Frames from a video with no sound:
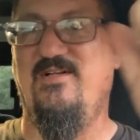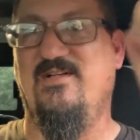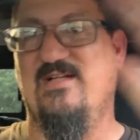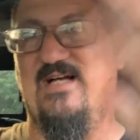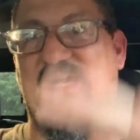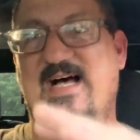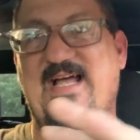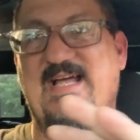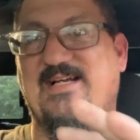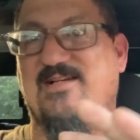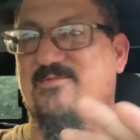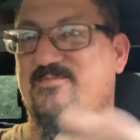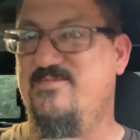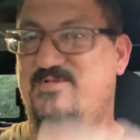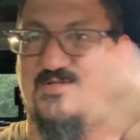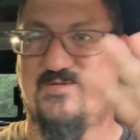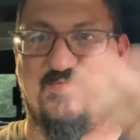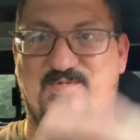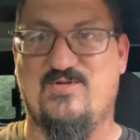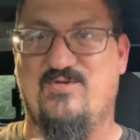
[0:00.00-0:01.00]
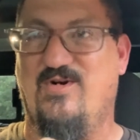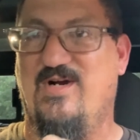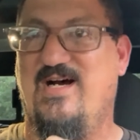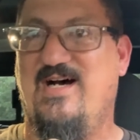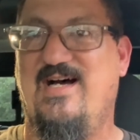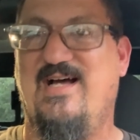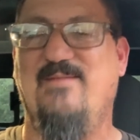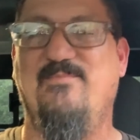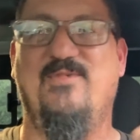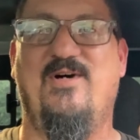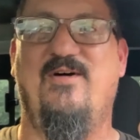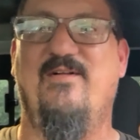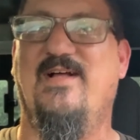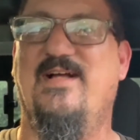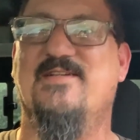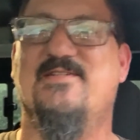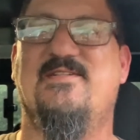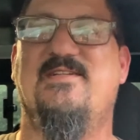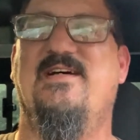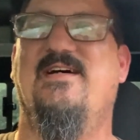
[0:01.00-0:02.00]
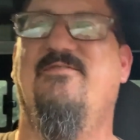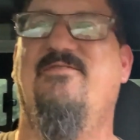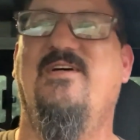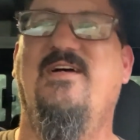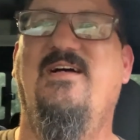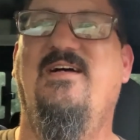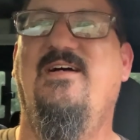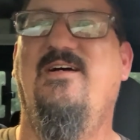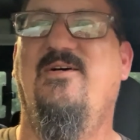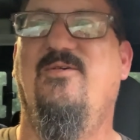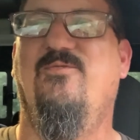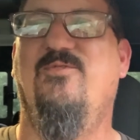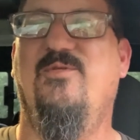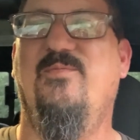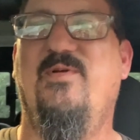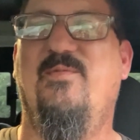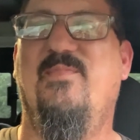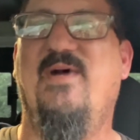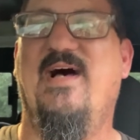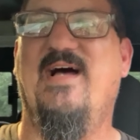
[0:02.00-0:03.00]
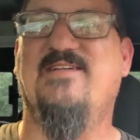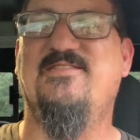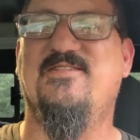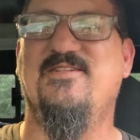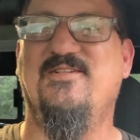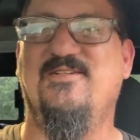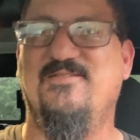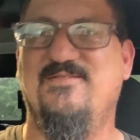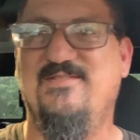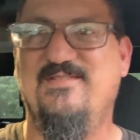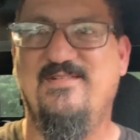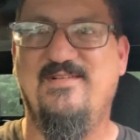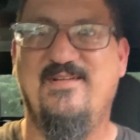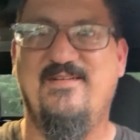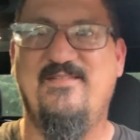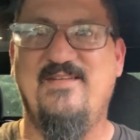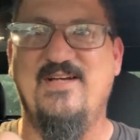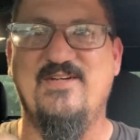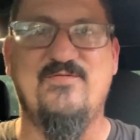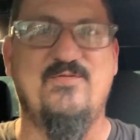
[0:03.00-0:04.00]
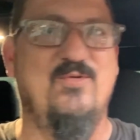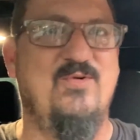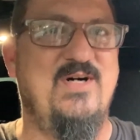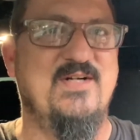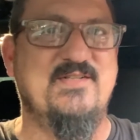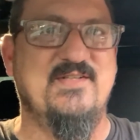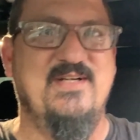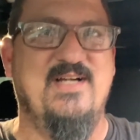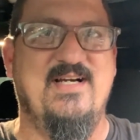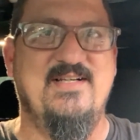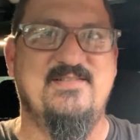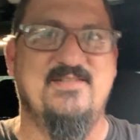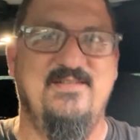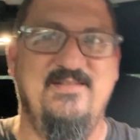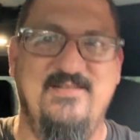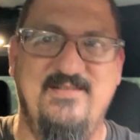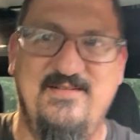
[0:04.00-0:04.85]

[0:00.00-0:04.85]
you like and subscribe and all that stuff. We'll be back soon. Thanks for watching, guys.